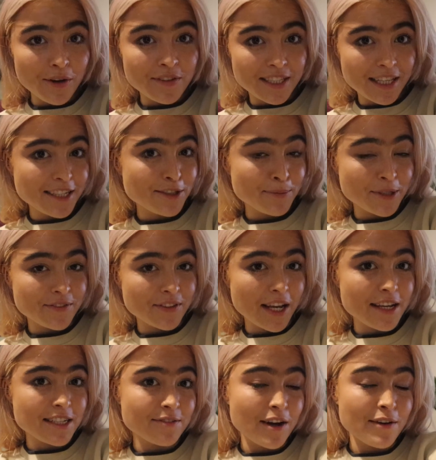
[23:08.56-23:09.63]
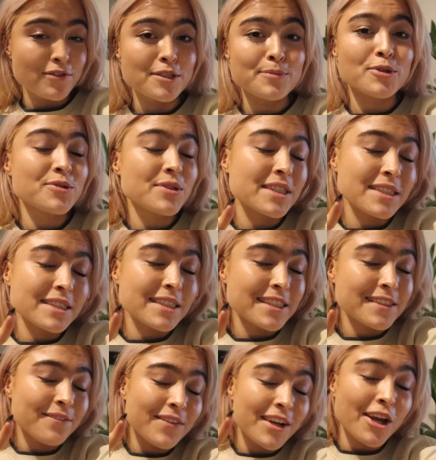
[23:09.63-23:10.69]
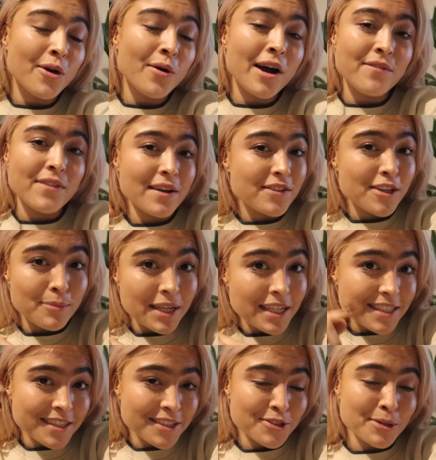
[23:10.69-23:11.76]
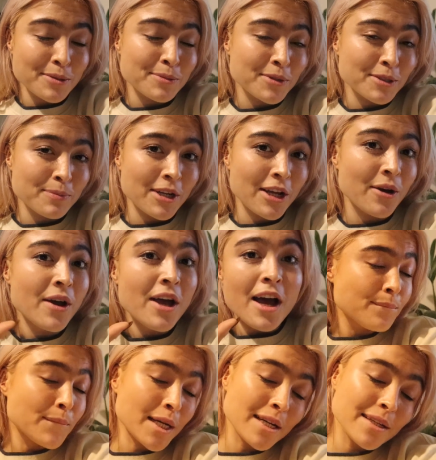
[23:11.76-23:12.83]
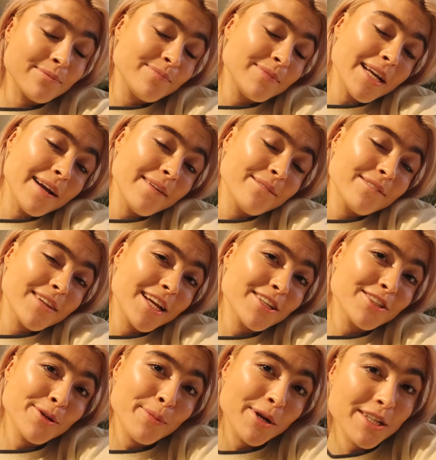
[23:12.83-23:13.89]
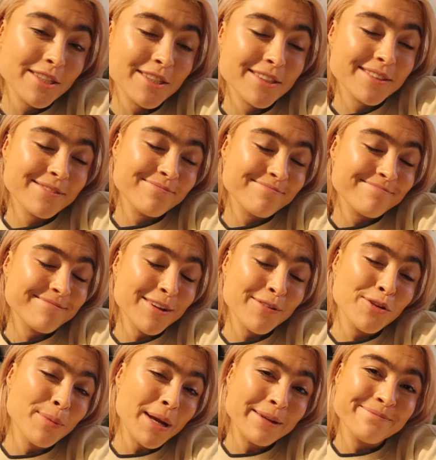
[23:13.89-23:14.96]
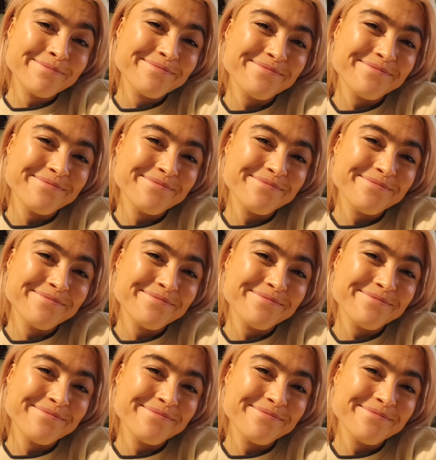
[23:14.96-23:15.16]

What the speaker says: Obviously, thanks so much for Casetify for sponsoring this video. I've left them linked in the description box below. But yeah, thank you so much. Love you, bye.